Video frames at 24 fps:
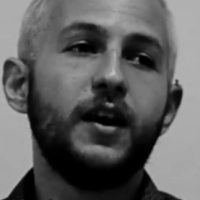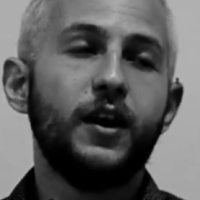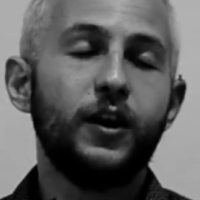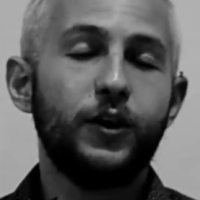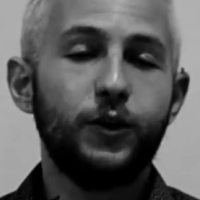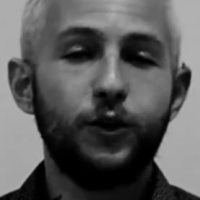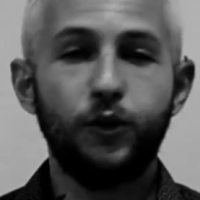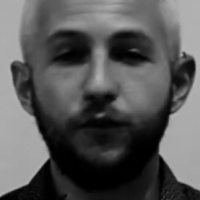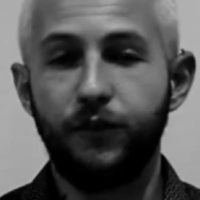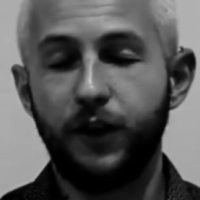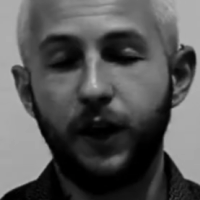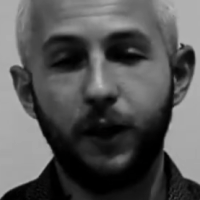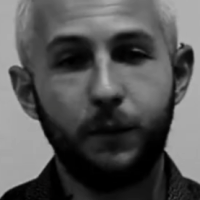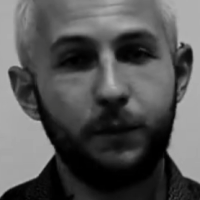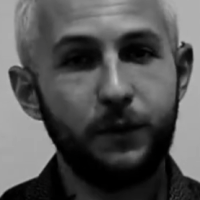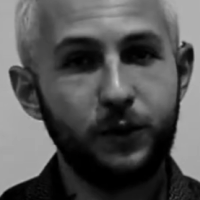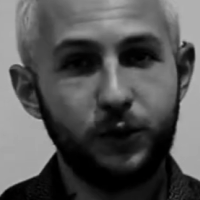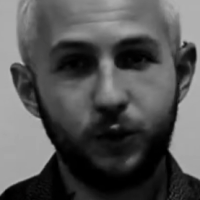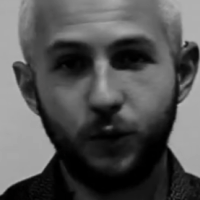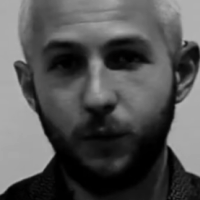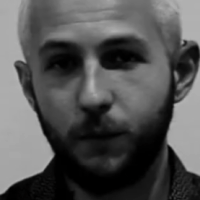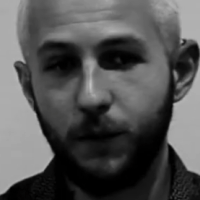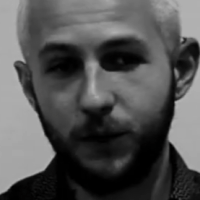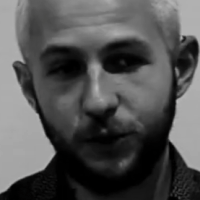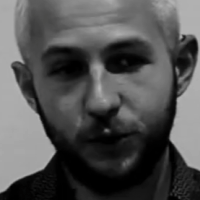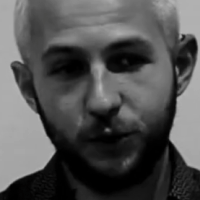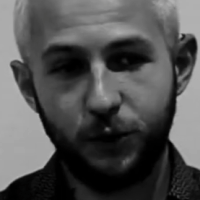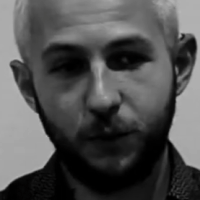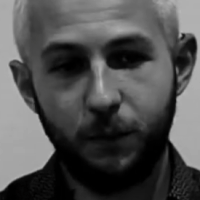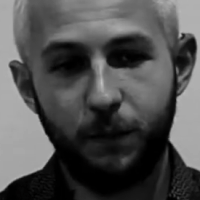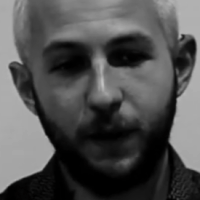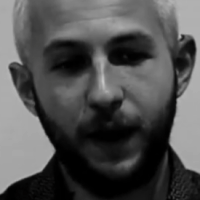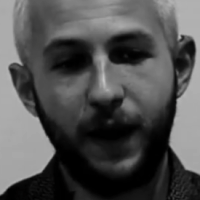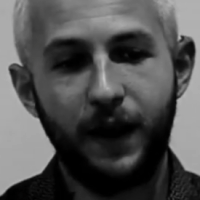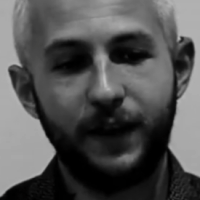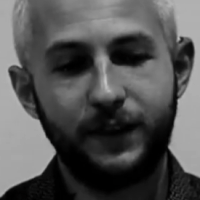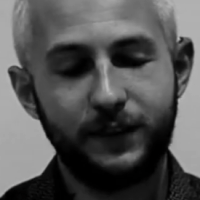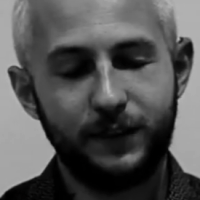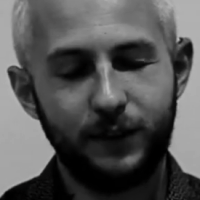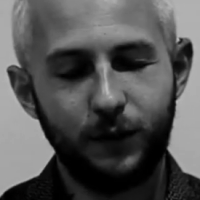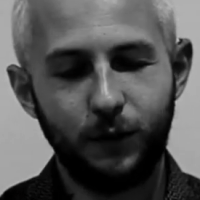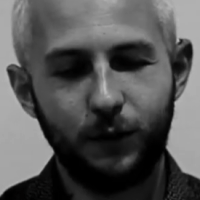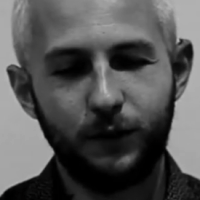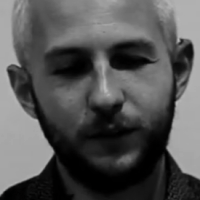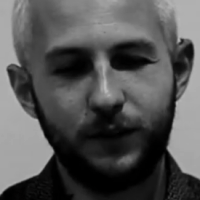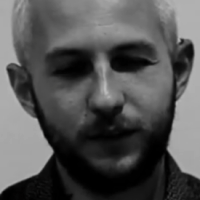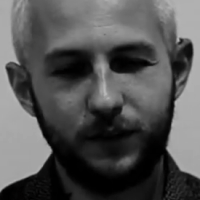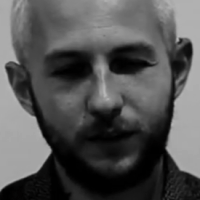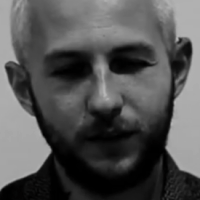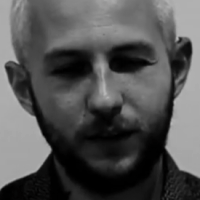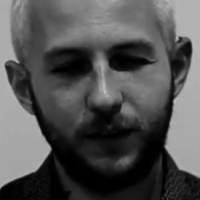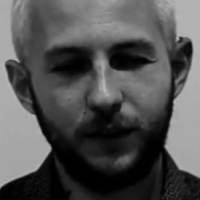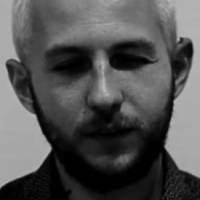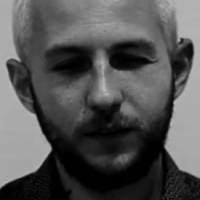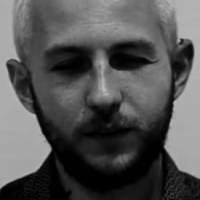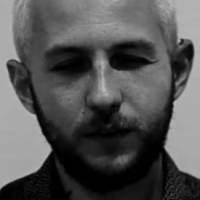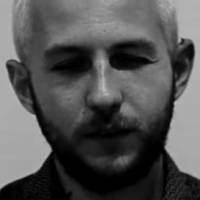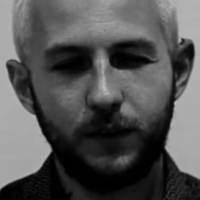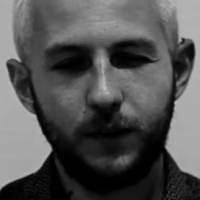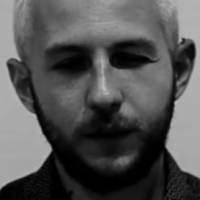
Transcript: You've helped me so much in the past, and all these things.